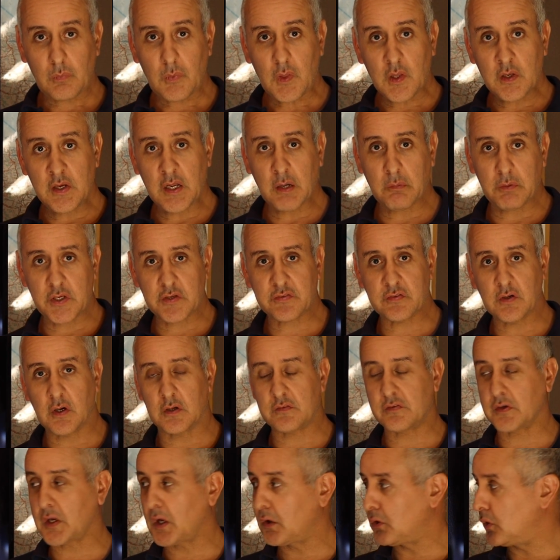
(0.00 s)
Now, when you
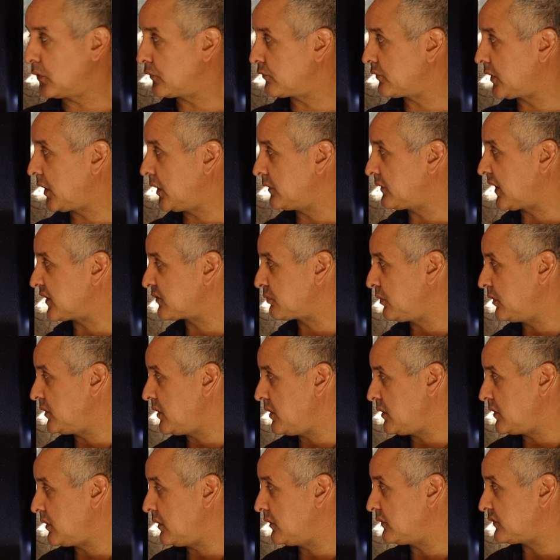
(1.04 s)
start to go off-road, that's when
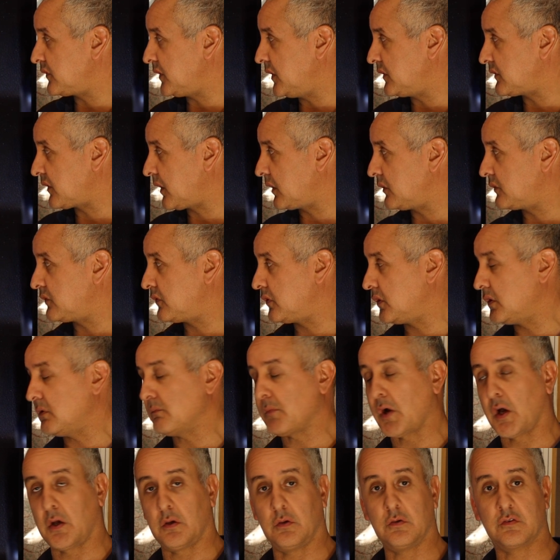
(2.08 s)
you use these other two
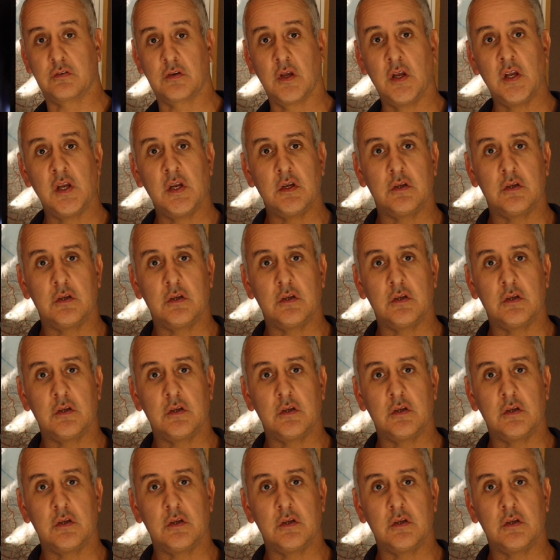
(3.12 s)
modes.